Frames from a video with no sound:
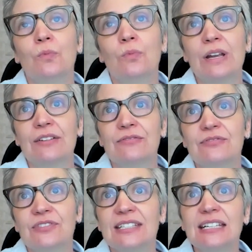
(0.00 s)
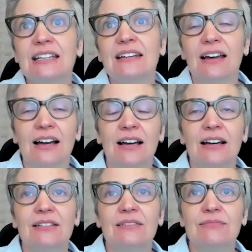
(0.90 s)
we have seen
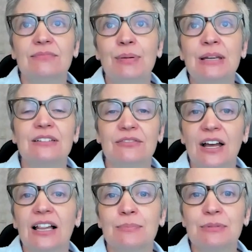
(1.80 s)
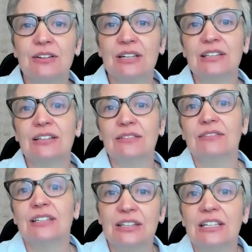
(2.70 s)
uh, been developed in
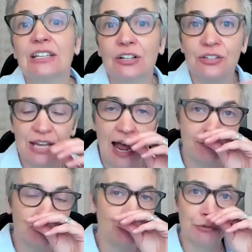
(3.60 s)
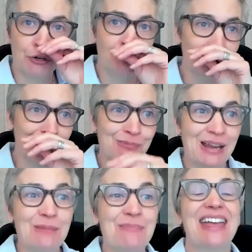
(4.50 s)
the in the years after Monroe versus
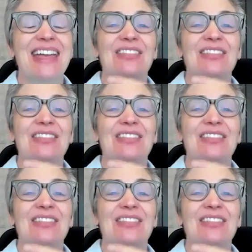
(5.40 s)
Pape.